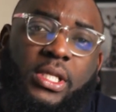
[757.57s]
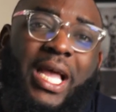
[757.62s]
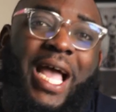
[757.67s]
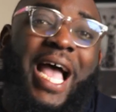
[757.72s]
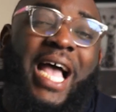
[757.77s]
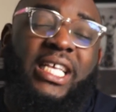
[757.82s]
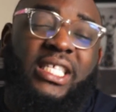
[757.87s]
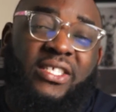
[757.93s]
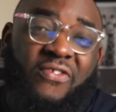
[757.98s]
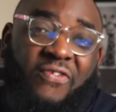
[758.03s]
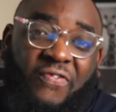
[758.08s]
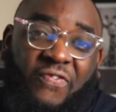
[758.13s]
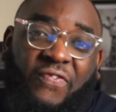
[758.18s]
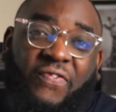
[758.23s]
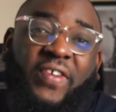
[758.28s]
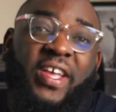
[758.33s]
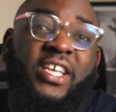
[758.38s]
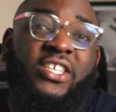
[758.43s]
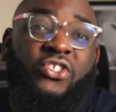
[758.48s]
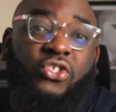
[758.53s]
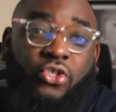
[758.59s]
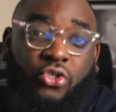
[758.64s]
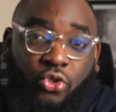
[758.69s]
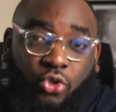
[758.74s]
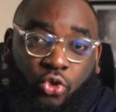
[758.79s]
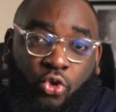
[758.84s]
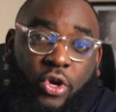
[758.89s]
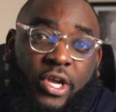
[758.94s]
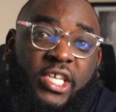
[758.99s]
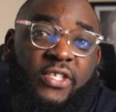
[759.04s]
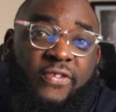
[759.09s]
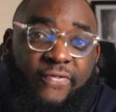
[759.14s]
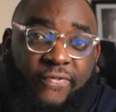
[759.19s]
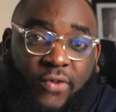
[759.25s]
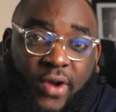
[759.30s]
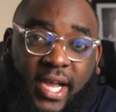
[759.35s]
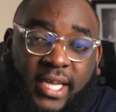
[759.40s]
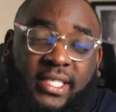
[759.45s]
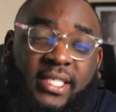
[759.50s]
as the first choice
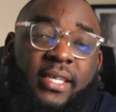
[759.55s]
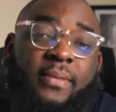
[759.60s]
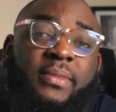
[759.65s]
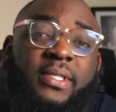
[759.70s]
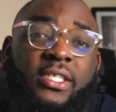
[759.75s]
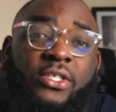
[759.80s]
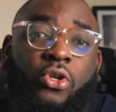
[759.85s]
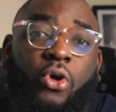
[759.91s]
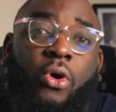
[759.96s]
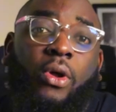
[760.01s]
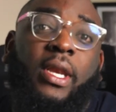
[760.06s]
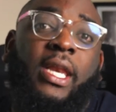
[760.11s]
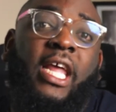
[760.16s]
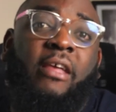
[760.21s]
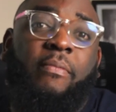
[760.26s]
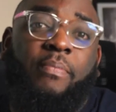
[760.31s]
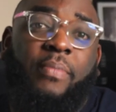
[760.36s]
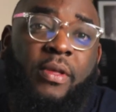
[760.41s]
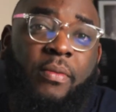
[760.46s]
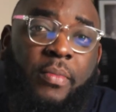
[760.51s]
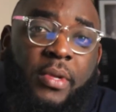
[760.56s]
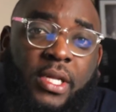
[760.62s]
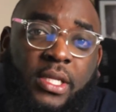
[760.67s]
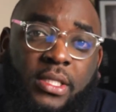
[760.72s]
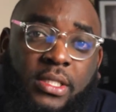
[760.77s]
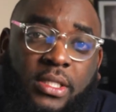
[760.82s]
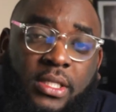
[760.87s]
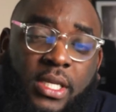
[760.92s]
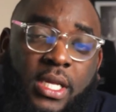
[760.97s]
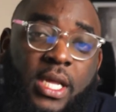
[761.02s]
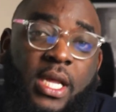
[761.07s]
for accepting online payments